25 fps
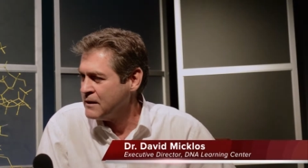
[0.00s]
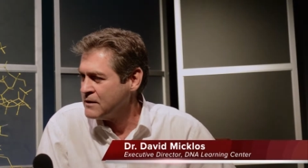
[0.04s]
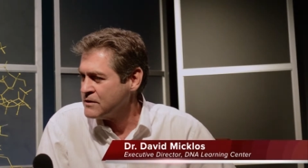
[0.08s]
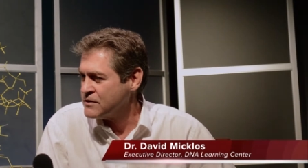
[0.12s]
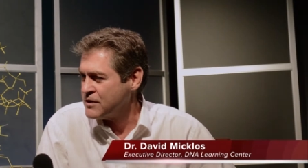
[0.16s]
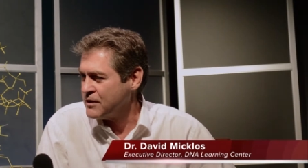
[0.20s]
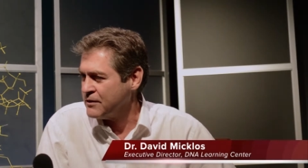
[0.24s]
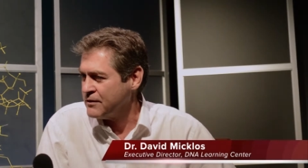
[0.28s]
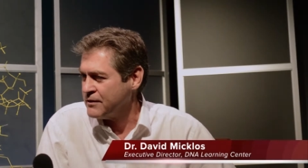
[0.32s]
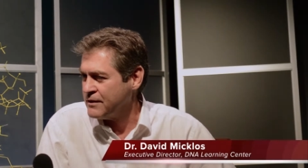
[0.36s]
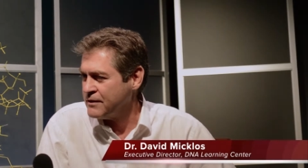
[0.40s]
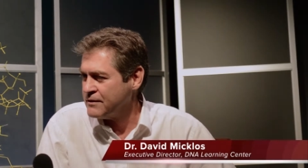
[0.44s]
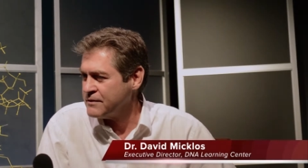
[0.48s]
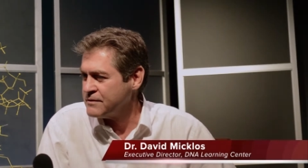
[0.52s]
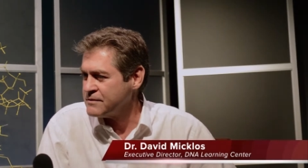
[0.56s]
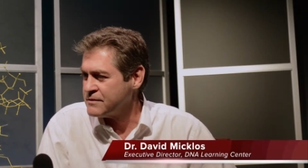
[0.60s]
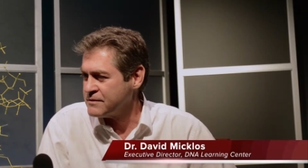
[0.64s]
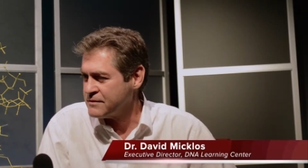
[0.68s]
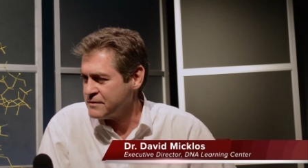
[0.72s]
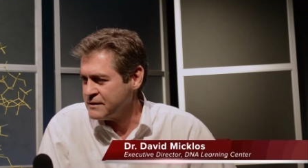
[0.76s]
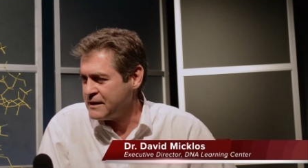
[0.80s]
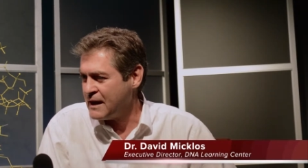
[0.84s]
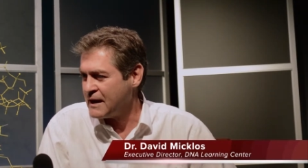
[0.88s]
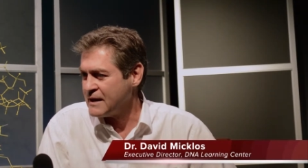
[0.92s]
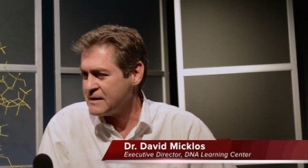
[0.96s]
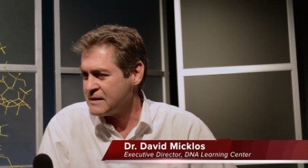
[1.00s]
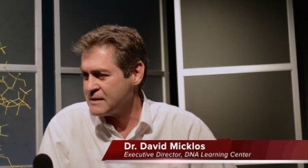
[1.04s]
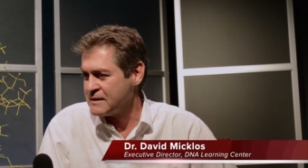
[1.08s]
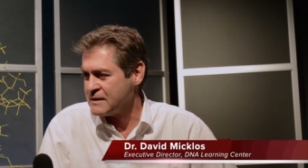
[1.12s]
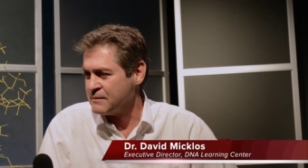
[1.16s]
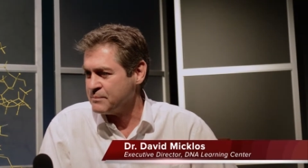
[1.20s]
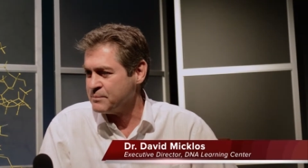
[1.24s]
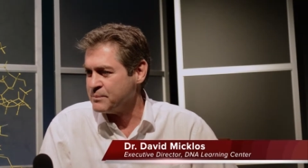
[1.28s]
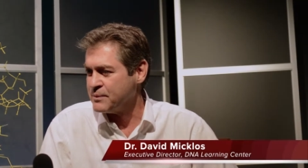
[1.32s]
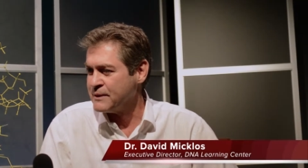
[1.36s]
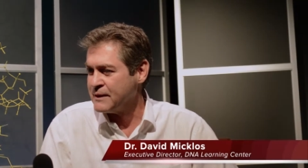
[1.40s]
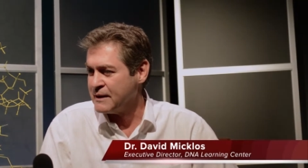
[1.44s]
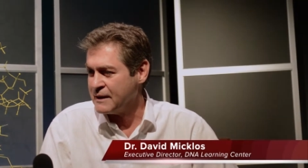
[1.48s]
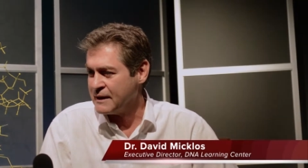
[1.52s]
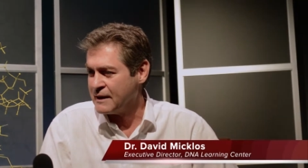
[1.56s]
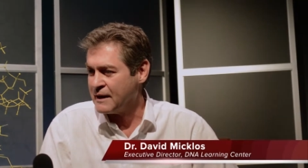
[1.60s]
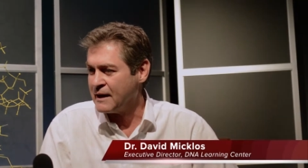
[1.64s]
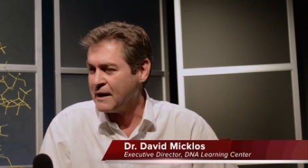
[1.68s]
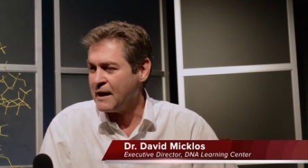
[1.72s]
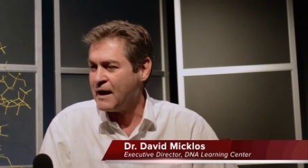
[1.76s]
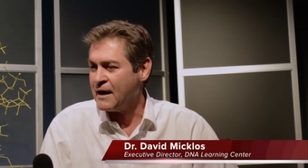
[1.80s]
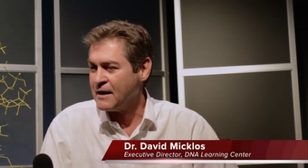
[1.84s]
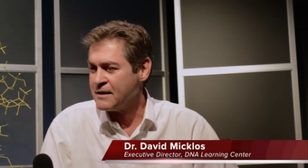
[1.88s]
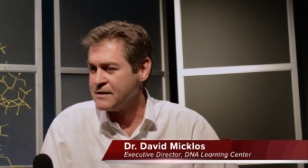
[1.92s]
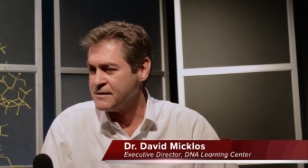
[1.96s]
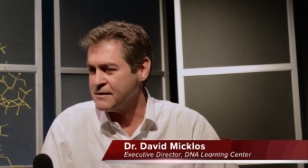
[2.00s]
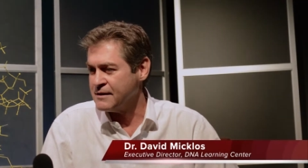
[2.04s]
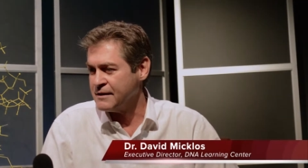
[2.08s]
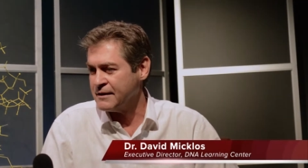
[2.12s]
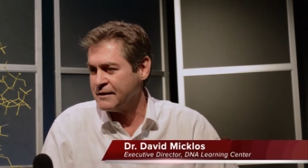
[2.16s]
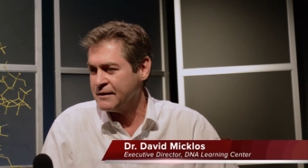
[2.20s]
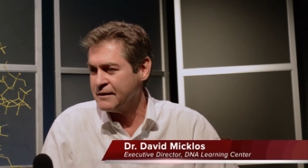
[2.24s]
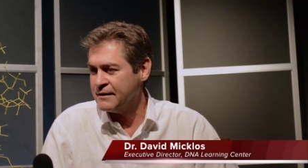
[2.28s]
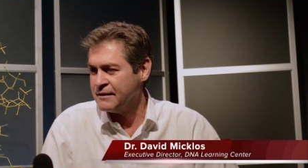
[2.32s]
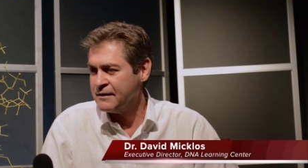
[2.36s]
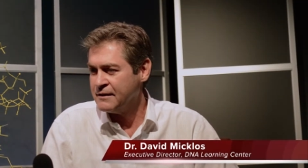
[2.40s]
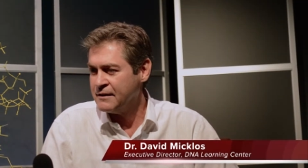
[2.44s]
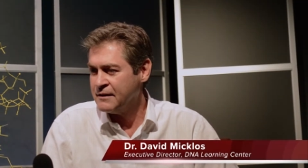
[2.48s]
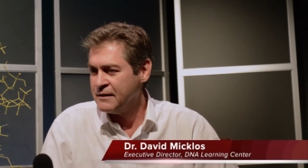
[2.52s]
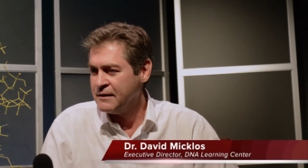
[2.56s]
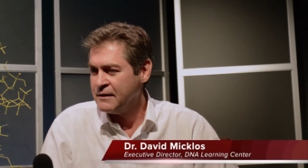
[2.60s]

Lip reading: So that's a pretty classic